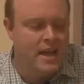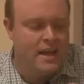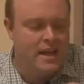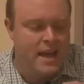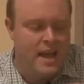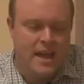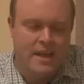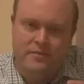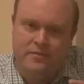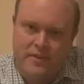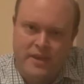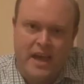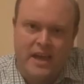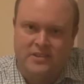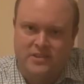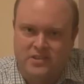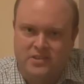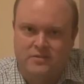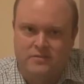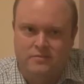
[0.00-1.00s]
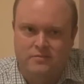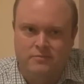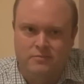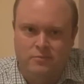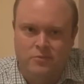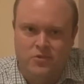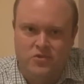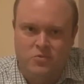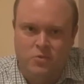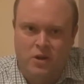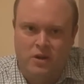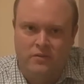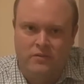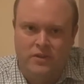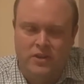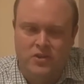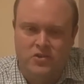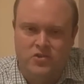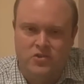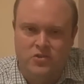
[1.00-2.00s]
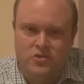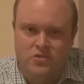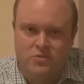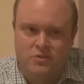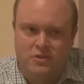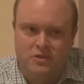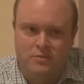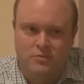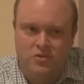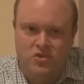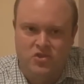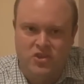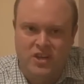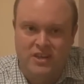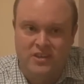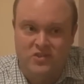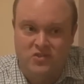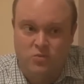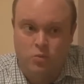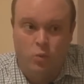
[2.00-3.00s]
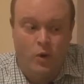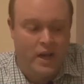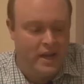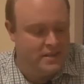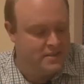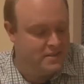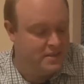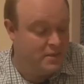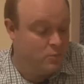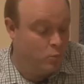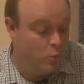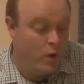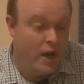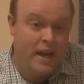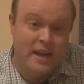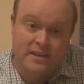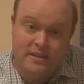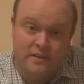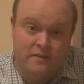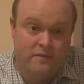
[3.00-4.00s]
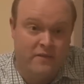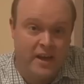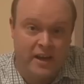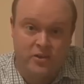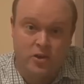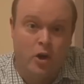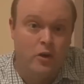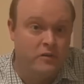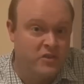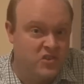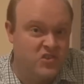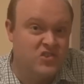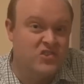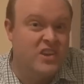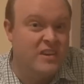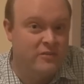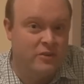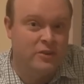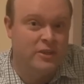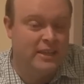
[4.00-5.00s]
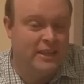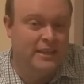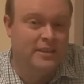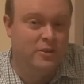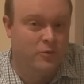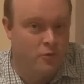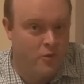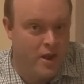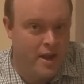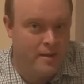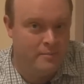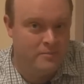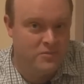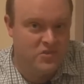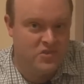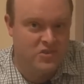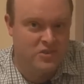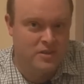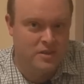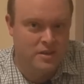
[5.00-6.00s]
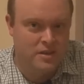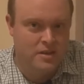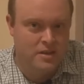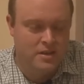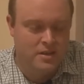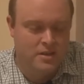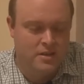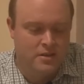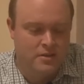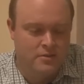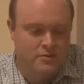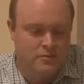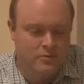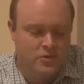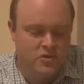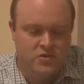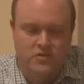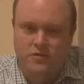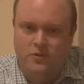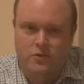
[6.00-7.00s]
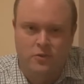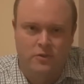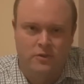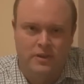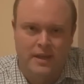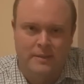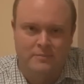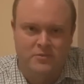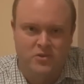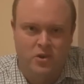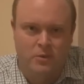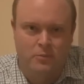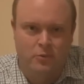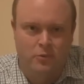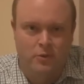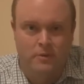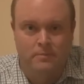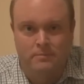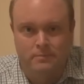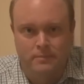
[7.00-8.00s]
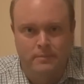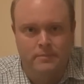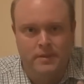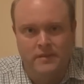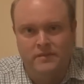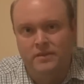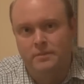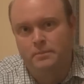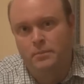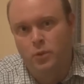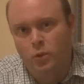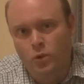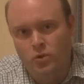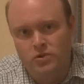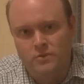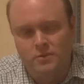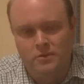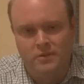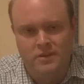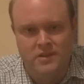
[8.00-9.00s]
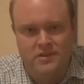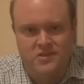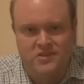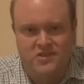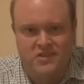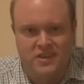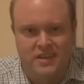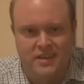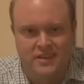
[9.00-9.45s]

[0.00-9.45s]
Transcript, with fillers: And that was one of the issues with the machine, its weight. It weighed, in fact, over seven kilograms, which for a laptop or a, even a portable is, uh,